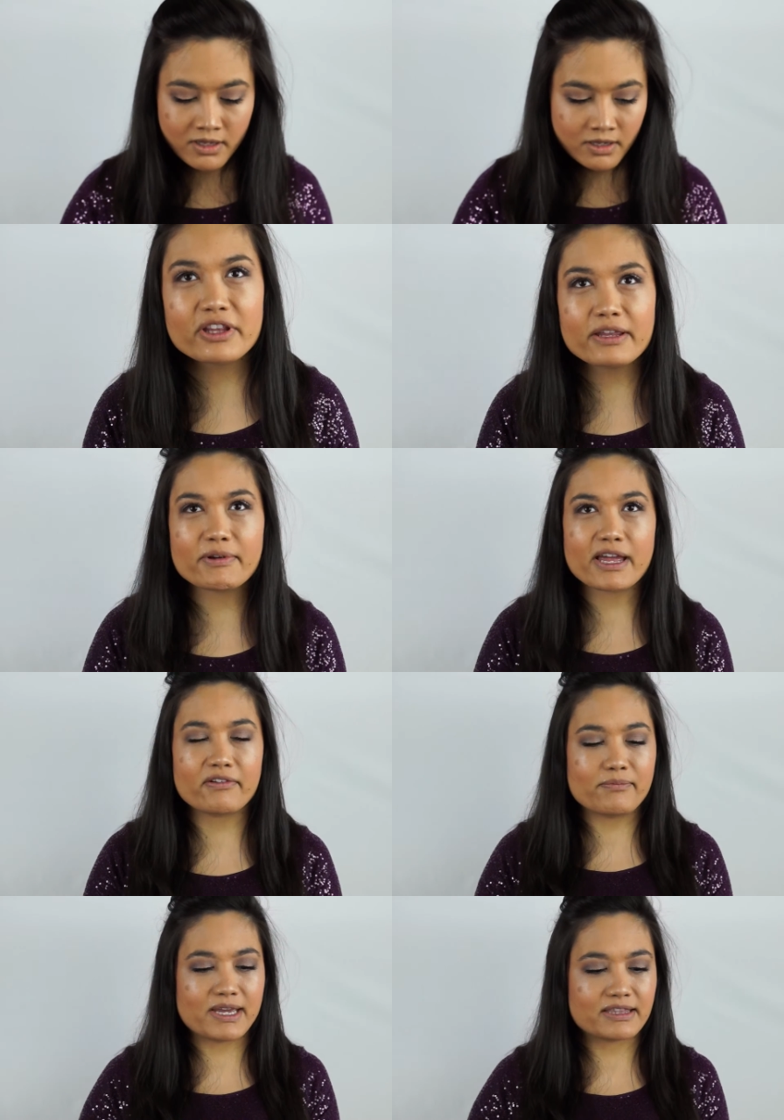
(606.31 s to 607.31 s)
Really kind
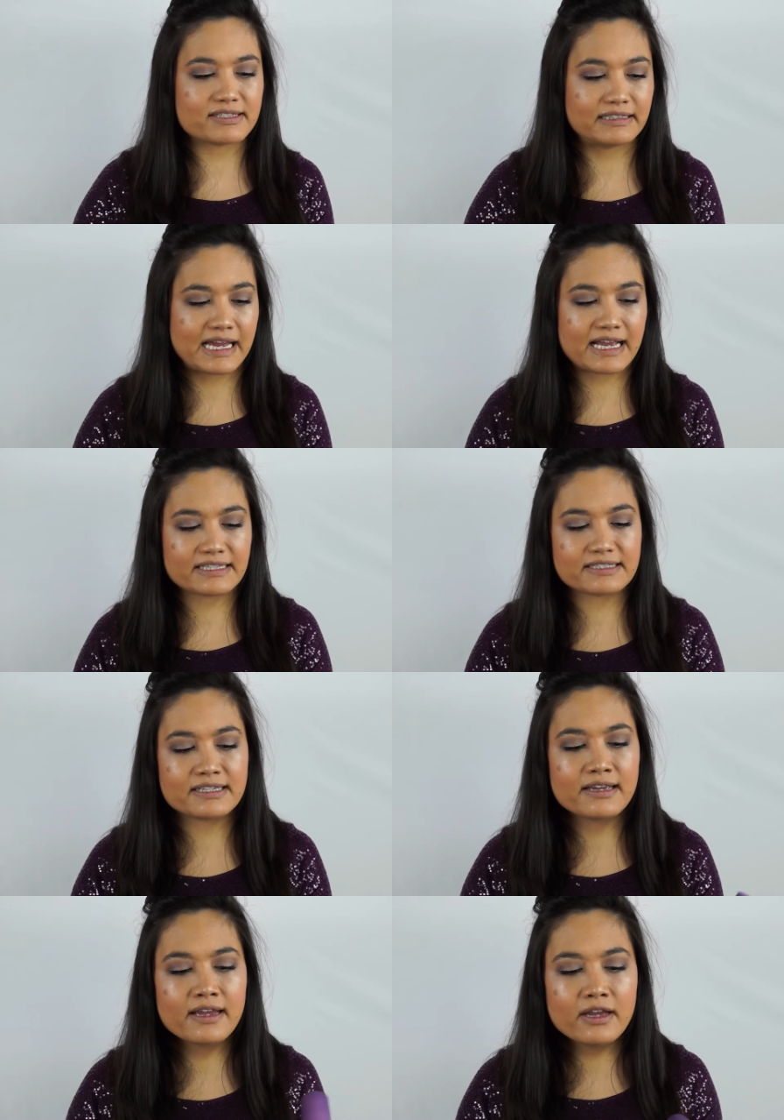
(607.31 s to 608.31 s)
of make this last
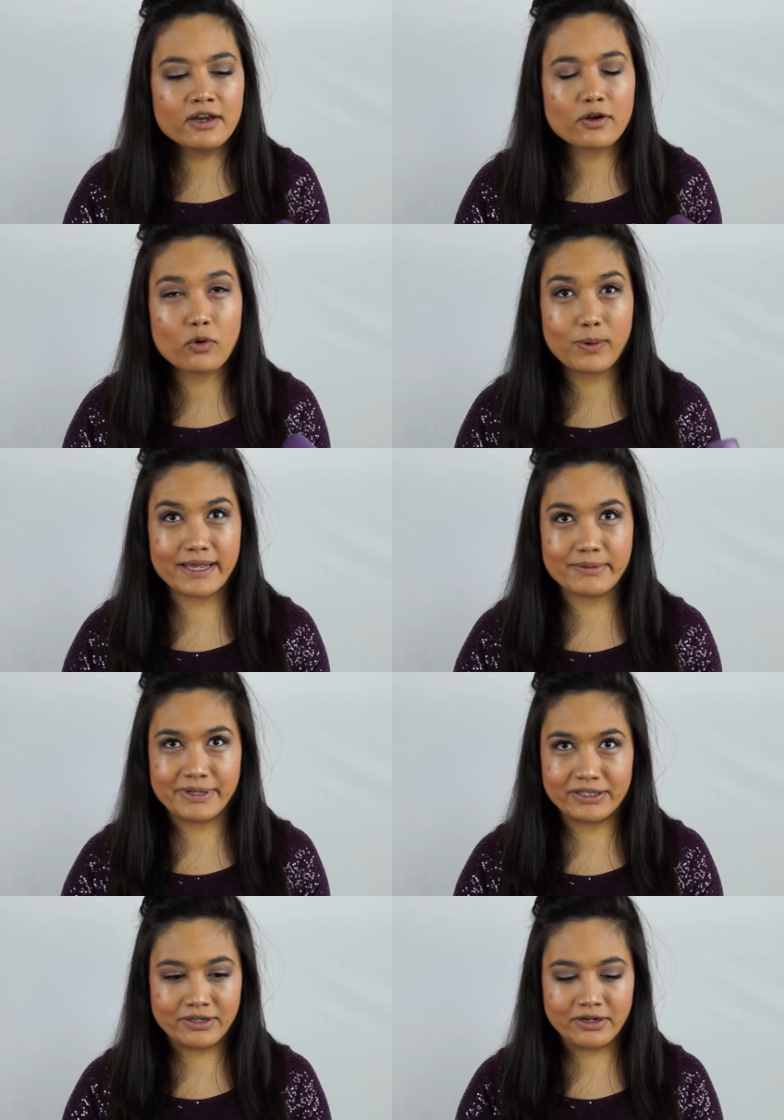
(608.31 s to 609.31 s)
quite a
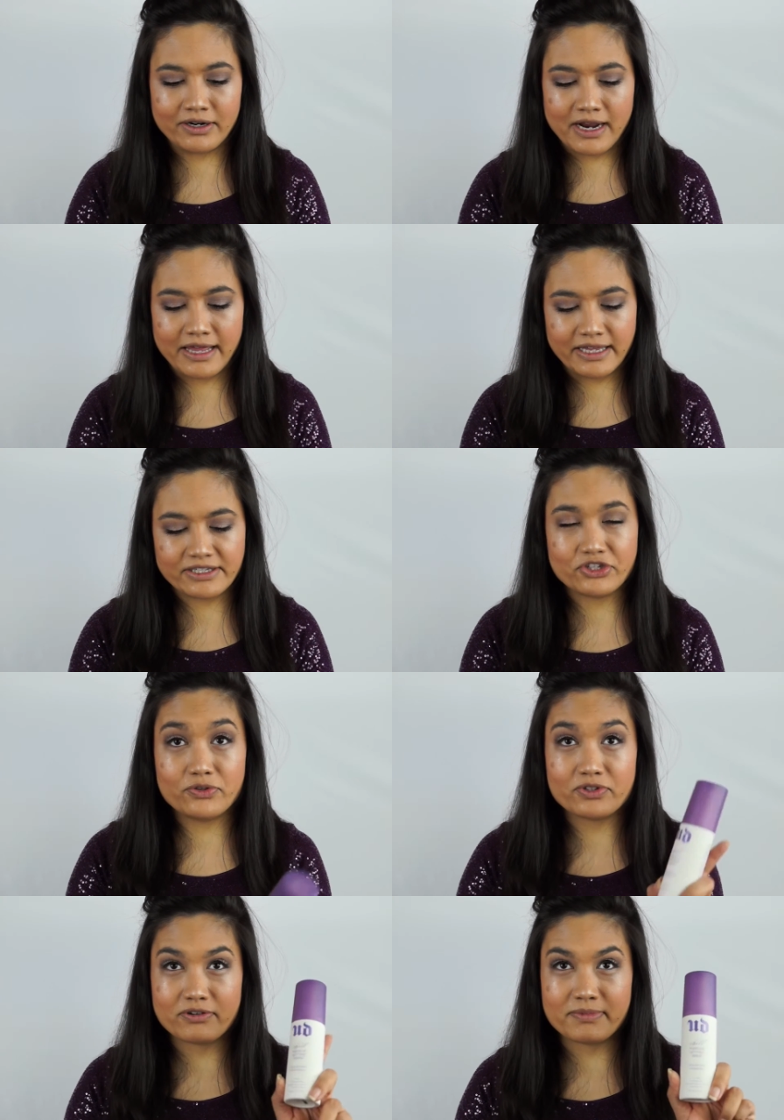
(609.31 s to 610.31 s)
bit longer. I like to
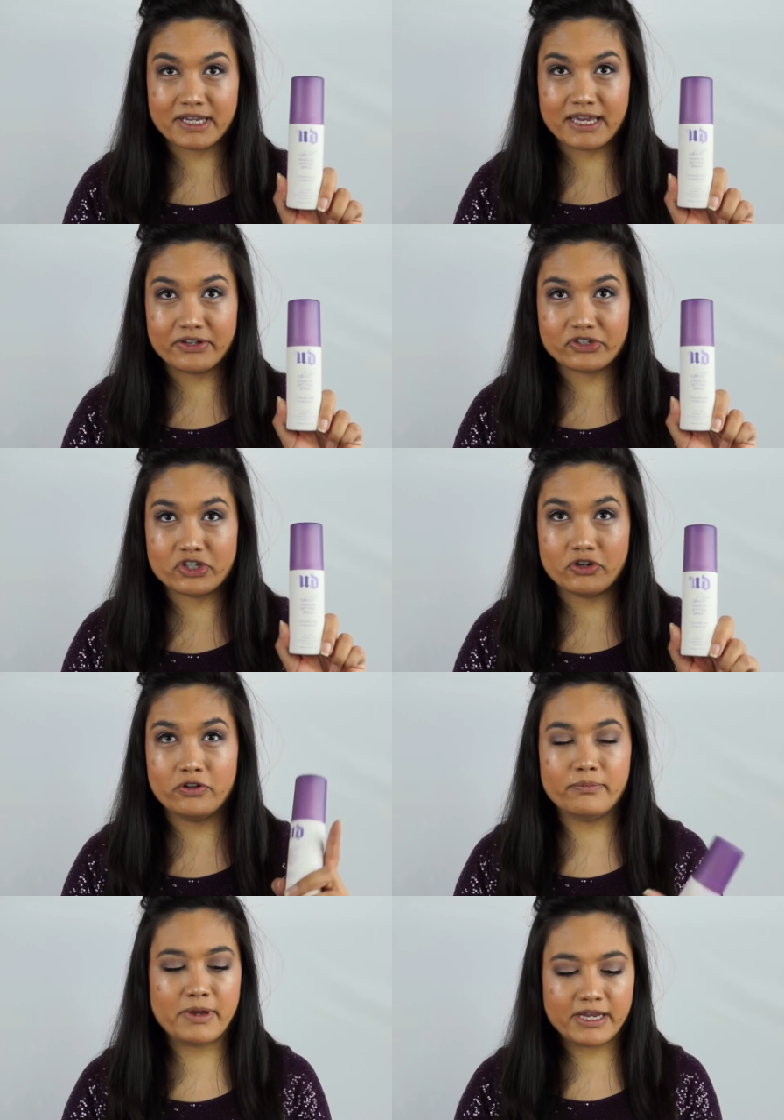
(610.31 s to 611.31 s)
use Urban Decay's
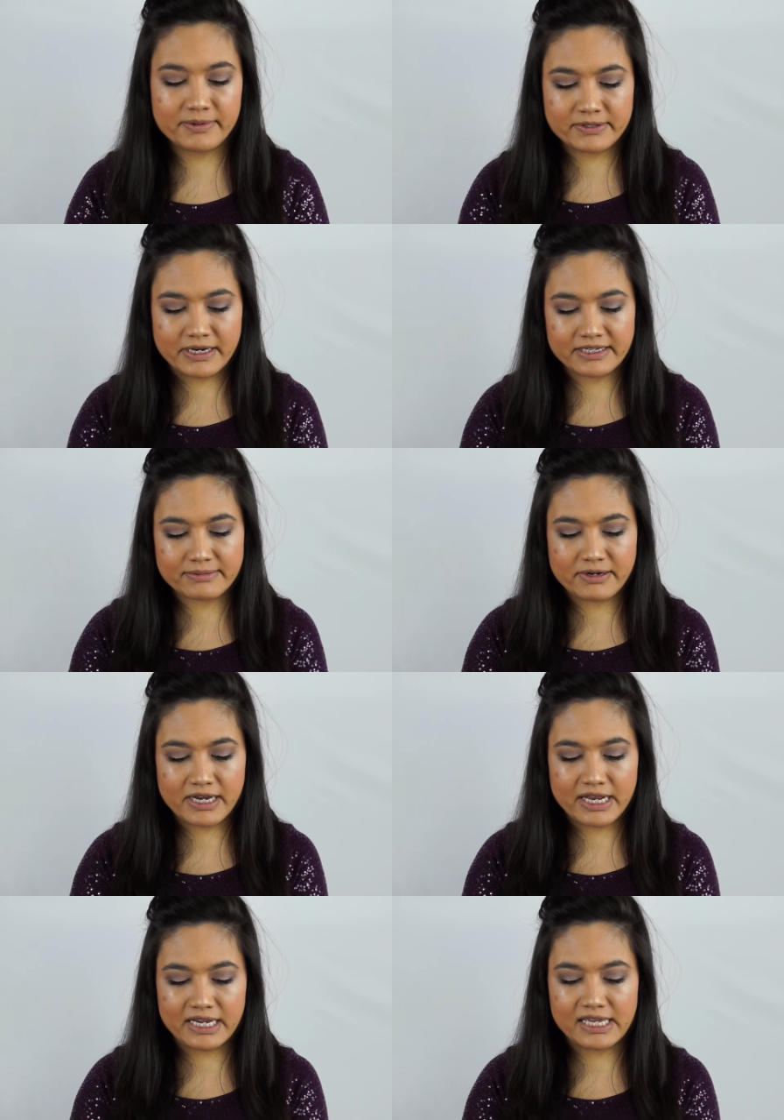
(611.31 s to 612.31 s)
Chill Makeup Setting
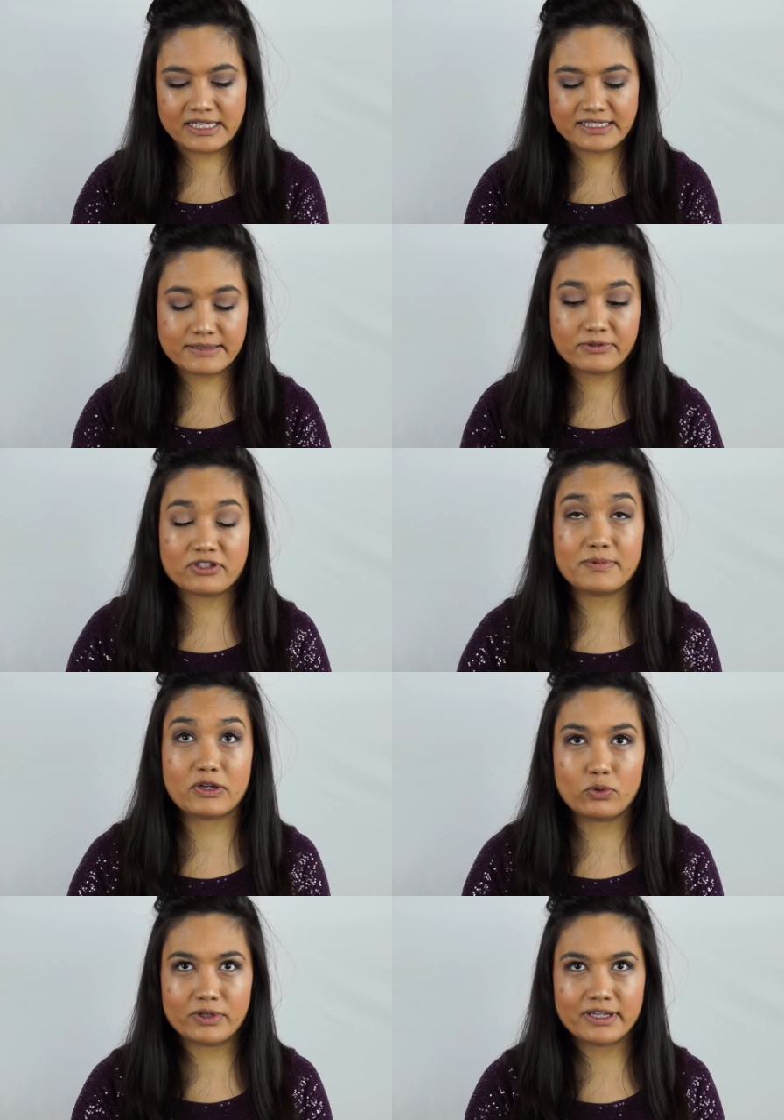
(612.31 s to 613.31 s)
Spray, and again, this is supposed to be
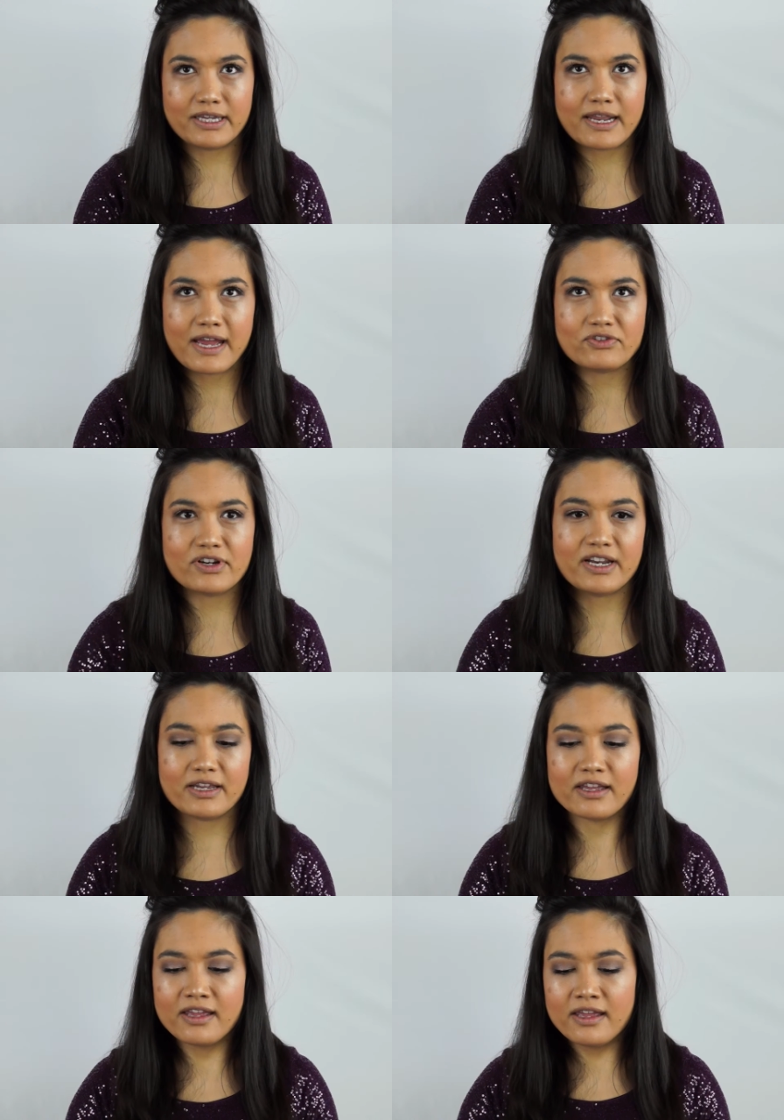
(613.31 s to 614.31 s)
cooling and hydrating.
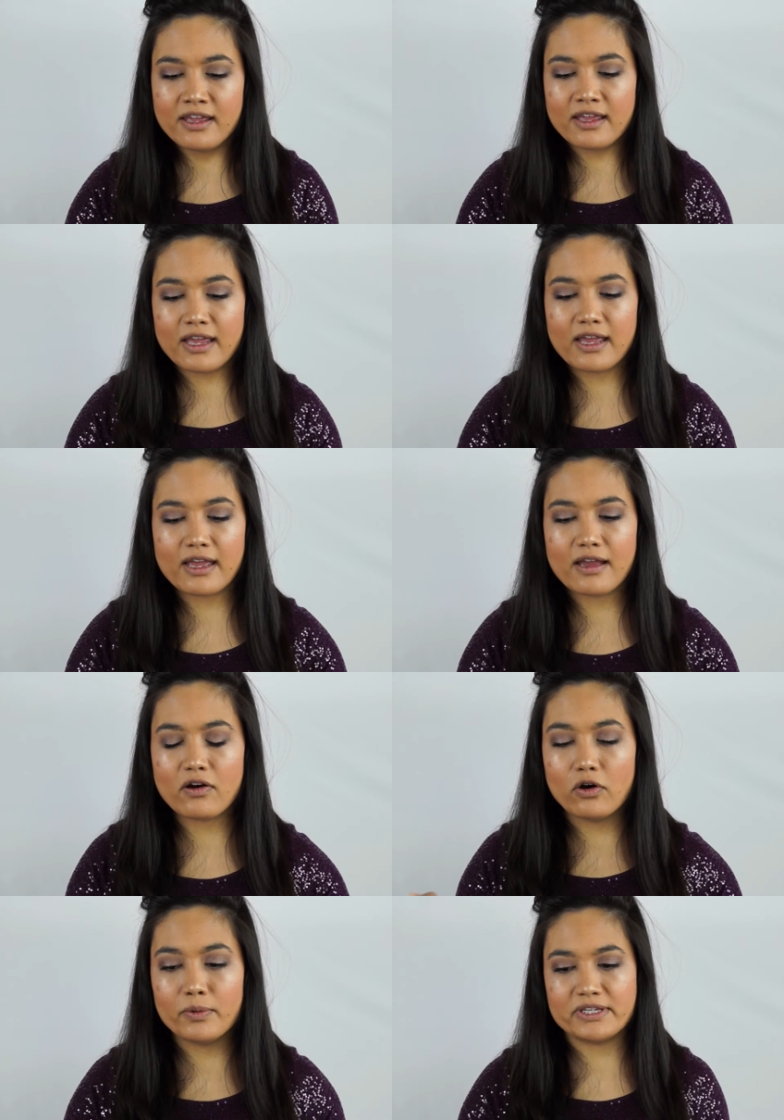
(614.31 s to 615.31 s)

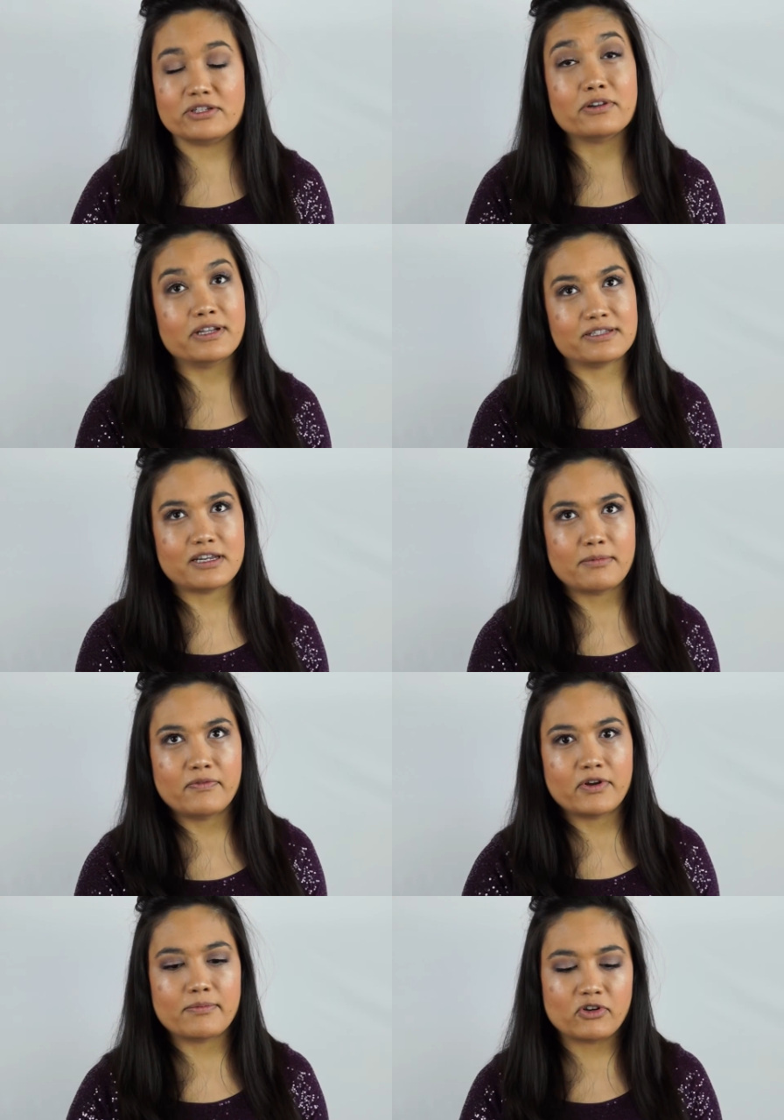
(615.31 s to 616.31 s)
Always during this time of
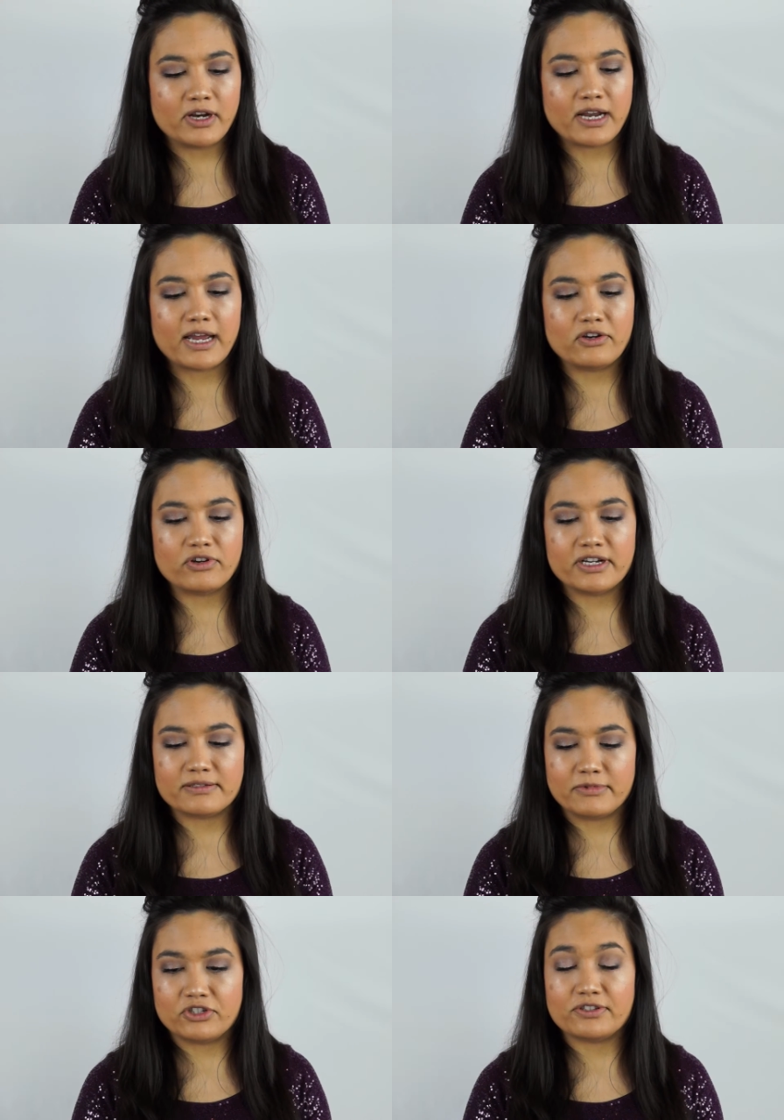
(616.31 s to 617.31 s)
year, I'm trying to hydrate as
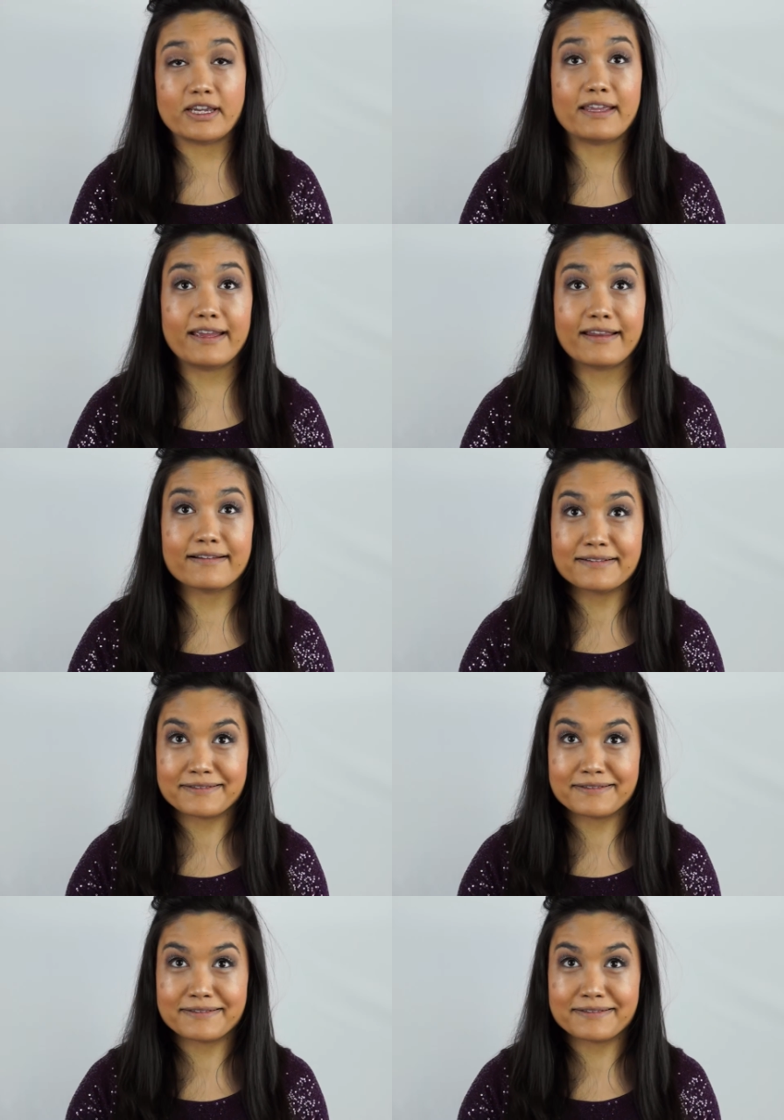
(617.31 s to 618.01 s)
much as I can.